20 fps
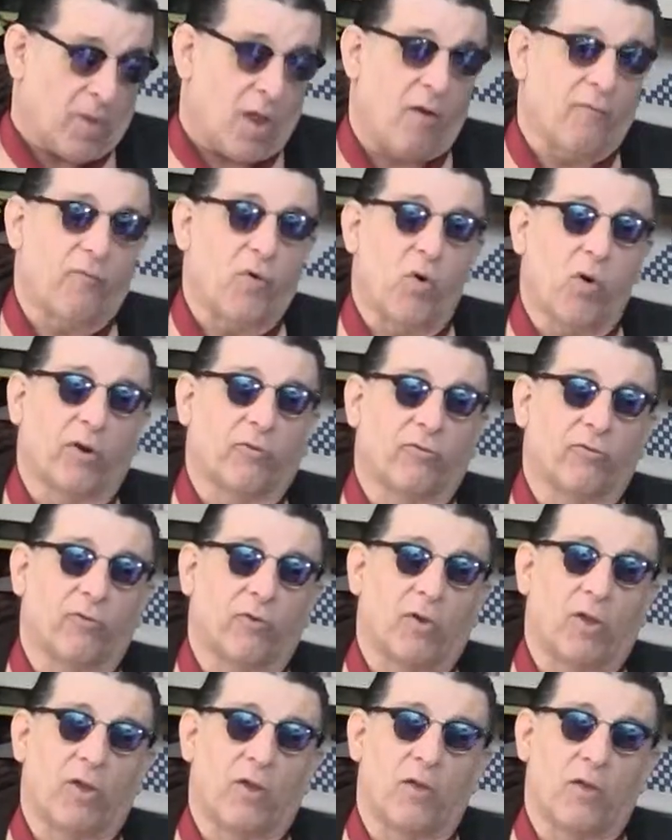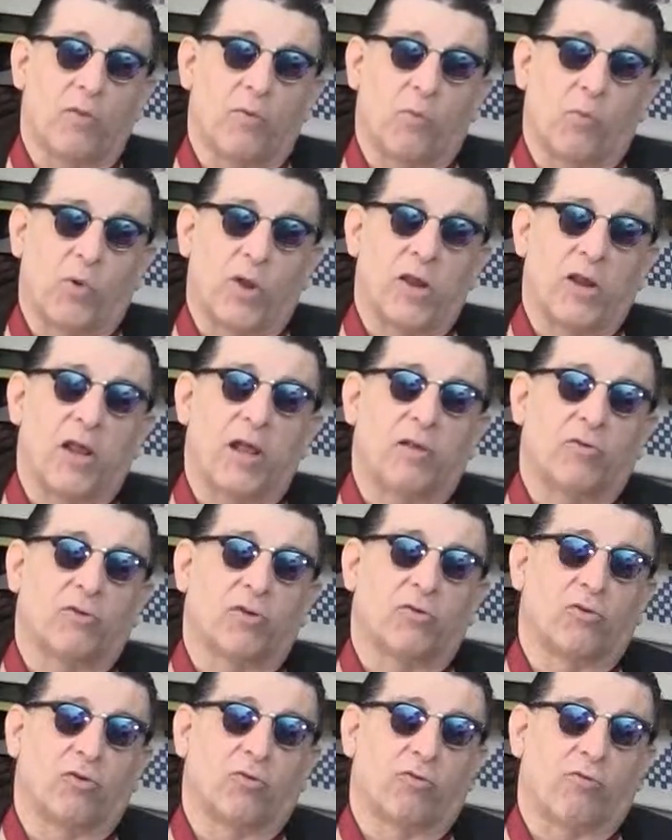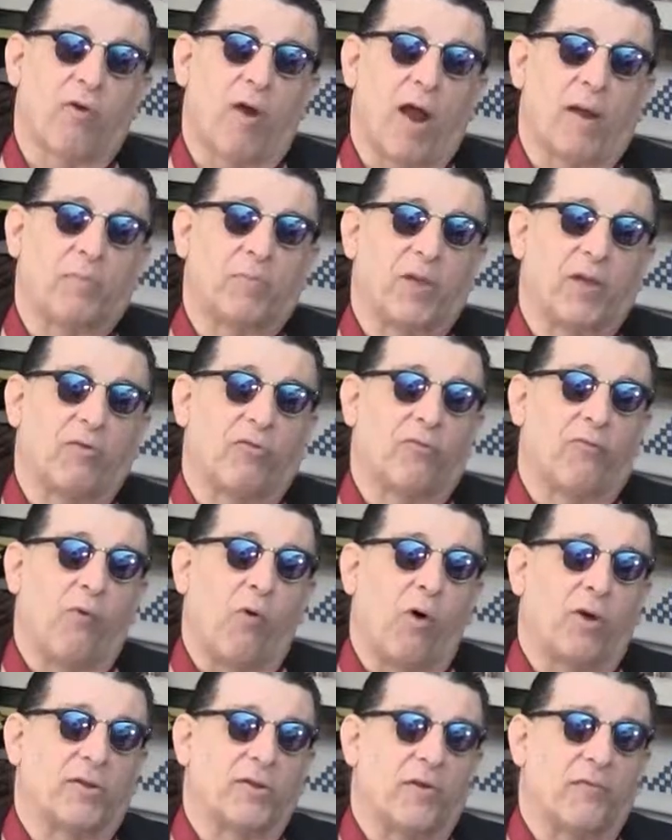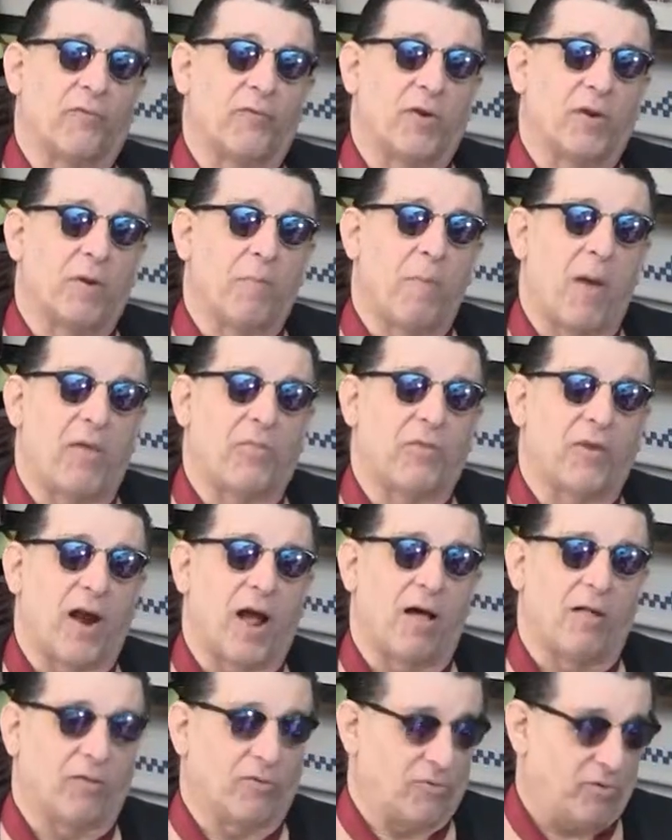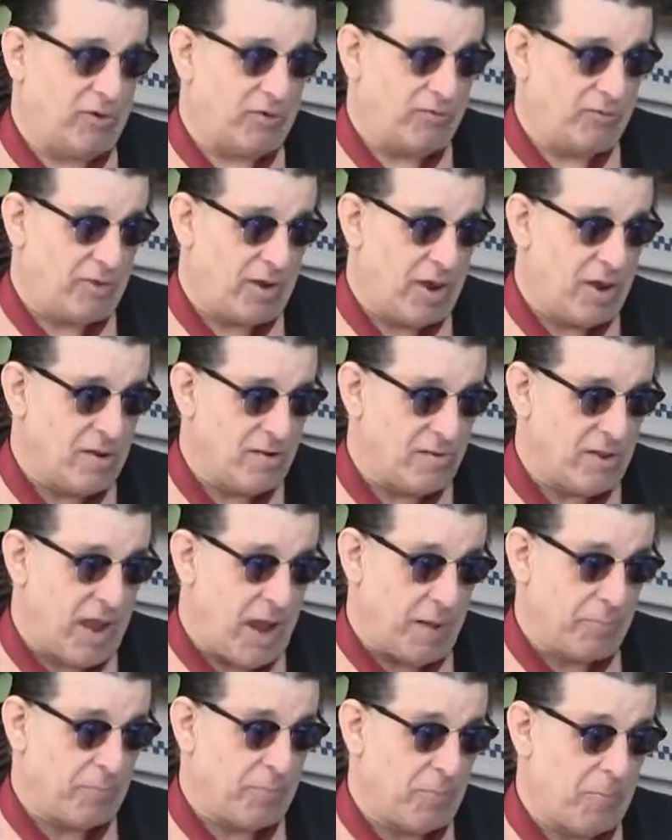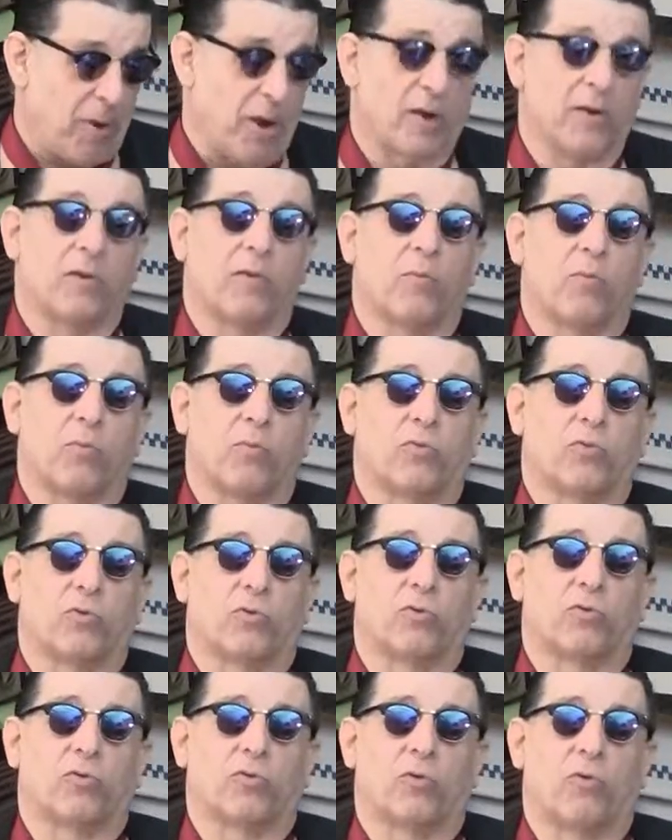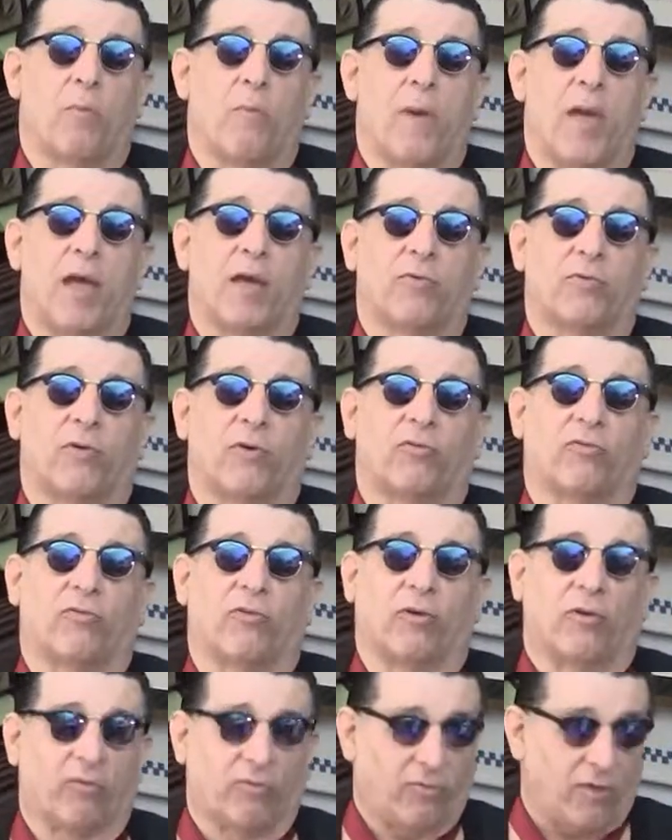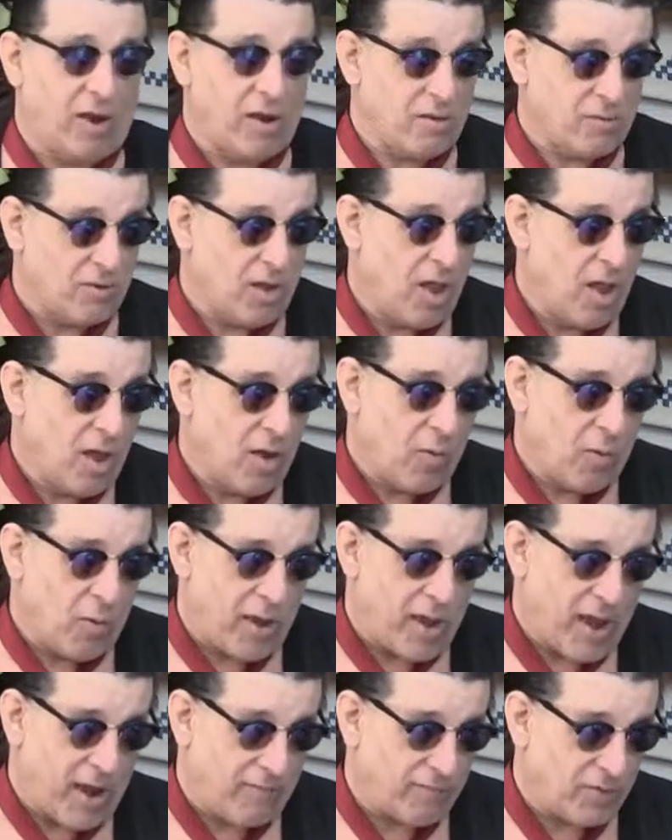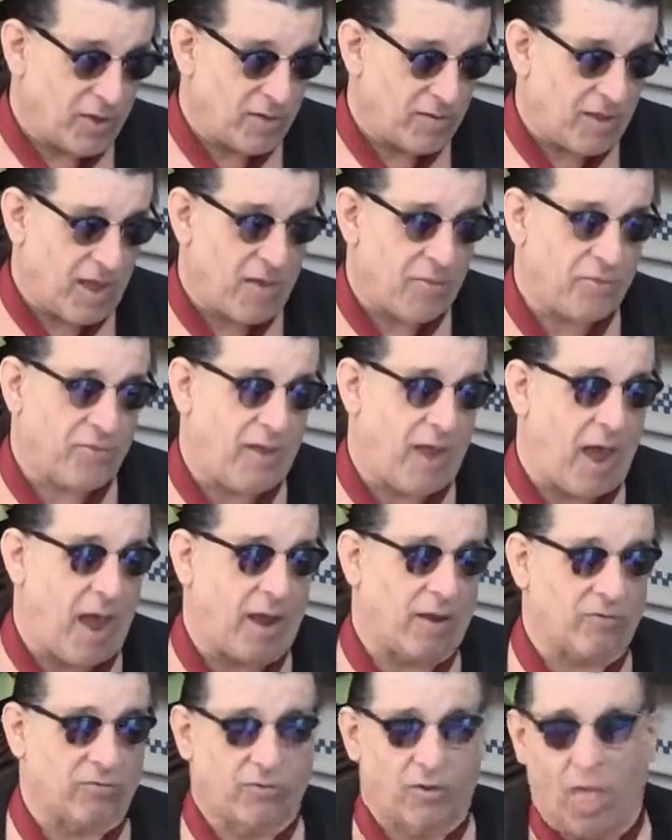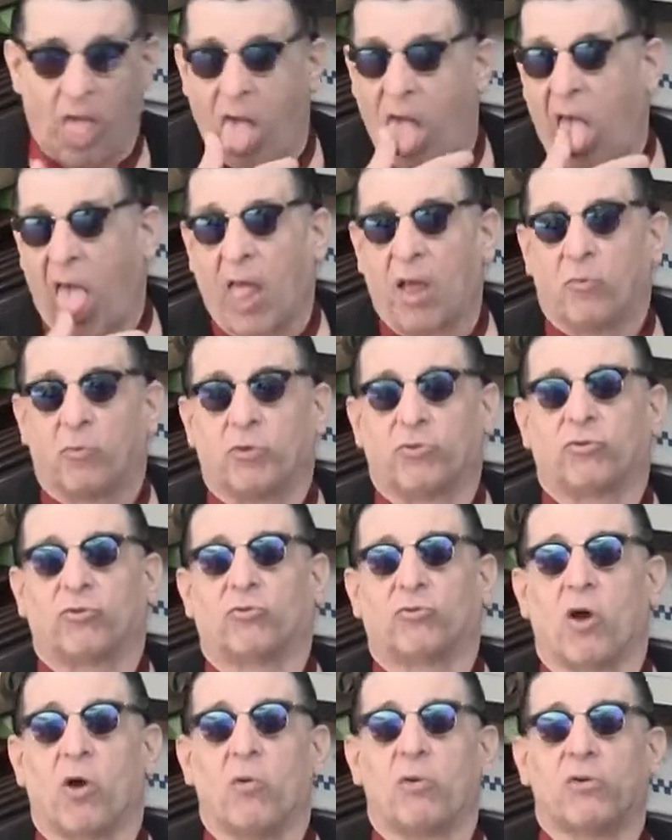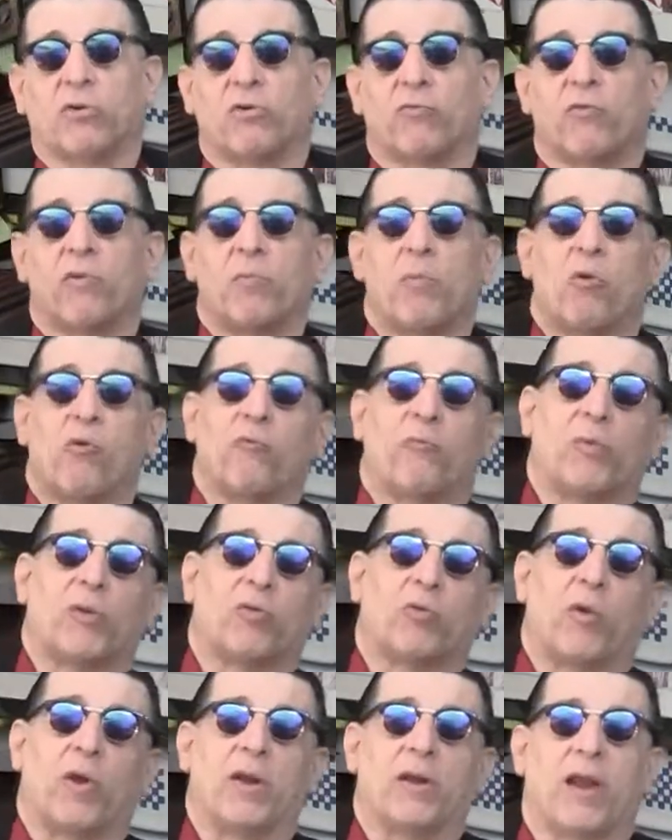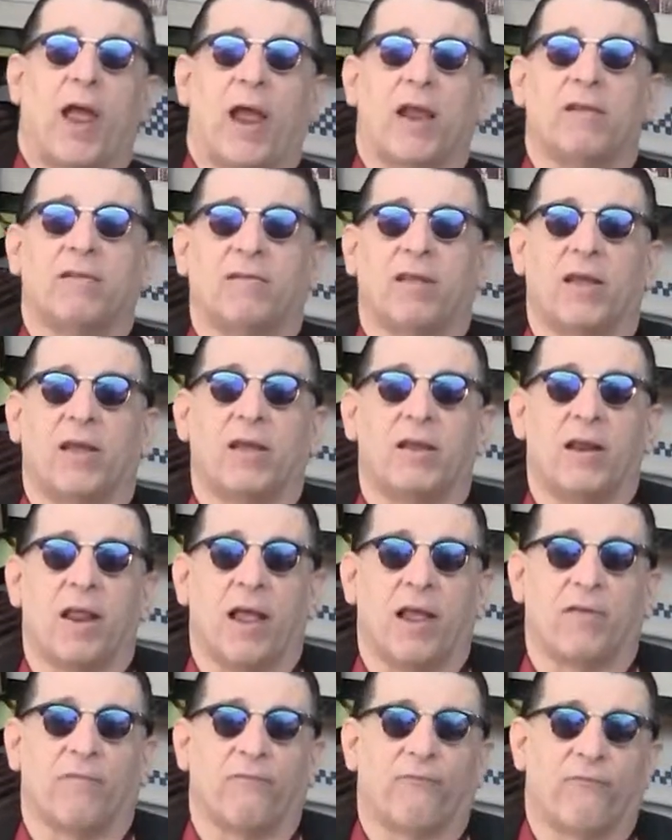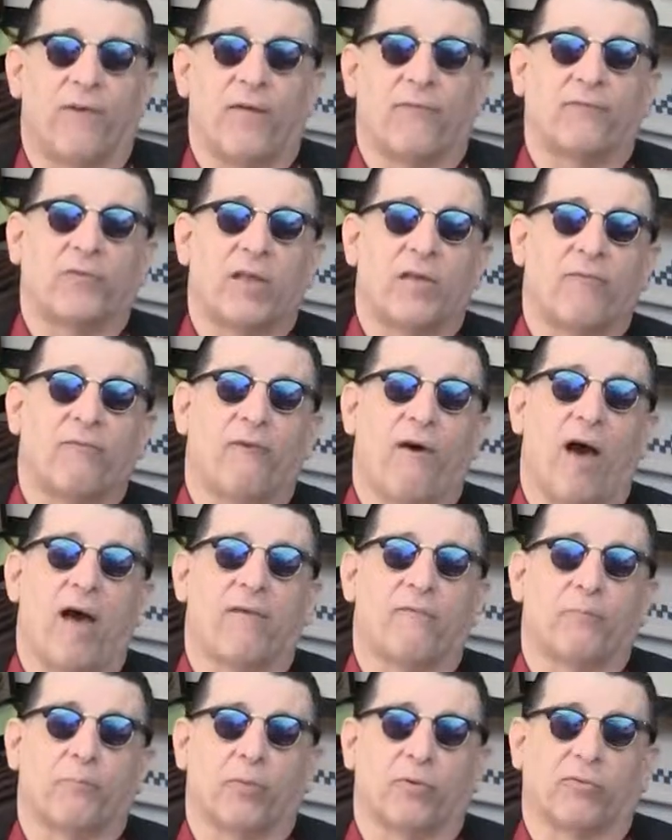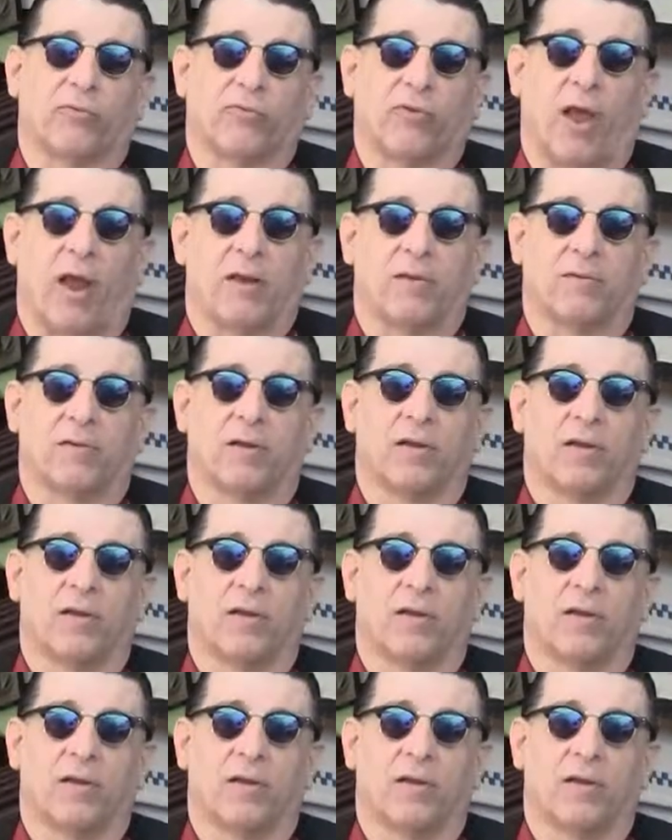Of course, we need to describe these four different methodologies in depth, but to make this succinct, we have the death tax, which is going to remove between 19 and 55%